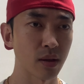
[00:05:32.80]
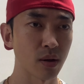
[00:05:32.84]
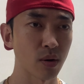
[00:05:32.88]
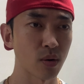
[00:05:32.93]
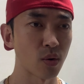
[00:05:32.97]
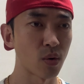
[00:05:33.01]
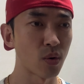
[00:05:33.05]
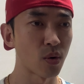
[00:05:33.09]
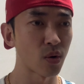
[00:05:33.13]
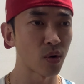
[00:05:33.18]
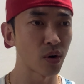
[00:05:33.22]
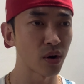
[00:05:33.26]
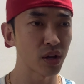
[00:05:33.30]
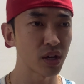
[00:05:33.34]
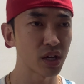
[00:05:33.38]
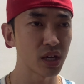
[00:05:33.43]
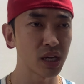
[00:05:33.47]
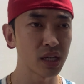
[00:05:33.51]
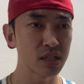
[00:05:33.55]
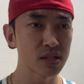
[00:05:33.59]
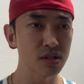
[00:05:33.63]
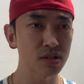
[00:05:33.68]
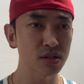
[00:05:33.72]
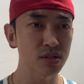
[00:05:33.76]
Or
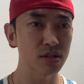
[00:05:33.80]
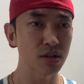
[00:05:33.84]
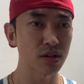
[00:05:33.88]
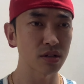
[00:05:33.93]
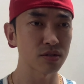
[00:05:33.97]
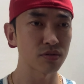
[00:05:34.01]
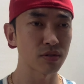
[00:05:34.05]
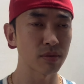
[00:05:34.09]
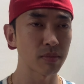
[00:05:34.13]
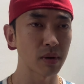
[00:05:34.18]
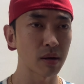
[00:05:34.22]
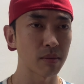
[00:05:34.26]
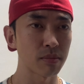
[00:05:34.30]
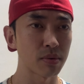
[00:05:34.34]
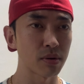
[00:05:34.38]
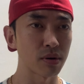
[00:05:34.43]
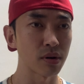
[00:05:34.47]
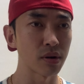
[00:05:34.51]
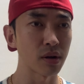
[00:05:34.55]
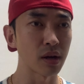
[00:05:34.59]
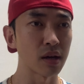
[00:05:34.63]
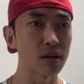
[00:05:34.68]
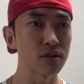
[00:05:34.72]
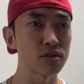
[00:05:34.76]
he just doesn't remember
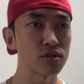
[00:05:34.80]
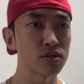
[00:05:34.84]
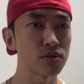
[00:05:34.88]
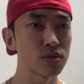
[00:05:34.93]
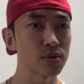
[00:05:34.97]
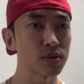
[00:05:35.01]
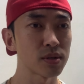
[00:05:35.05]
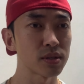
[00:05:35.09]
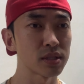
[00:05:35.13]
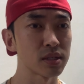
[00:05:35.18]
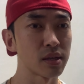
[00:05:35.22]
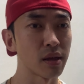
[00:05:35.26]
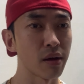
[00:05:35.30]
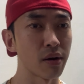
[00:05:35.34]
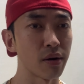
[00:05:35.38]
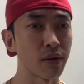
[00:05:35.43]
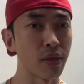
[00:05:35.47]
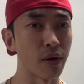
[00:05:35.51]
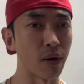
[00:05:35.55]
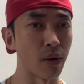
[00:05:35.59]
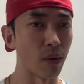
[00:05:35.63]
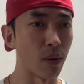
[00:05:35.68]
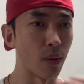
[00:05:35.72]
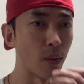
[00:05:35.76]
and she was there
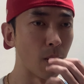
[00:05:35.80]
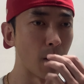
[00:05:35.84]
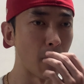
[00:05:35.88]
though.